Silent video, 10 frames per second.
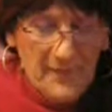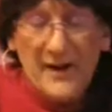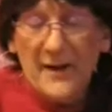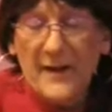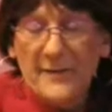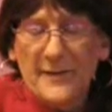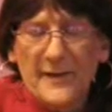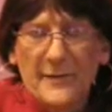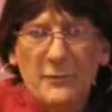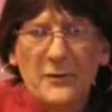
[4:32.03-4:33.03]
And then I
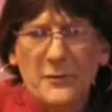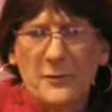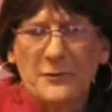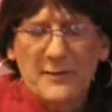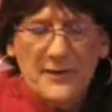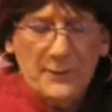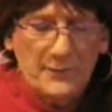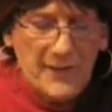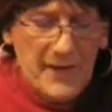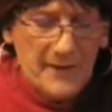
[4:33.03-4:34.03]
think anyone who knows me
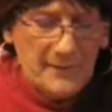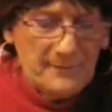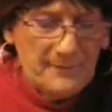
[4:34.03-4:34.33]
knows that.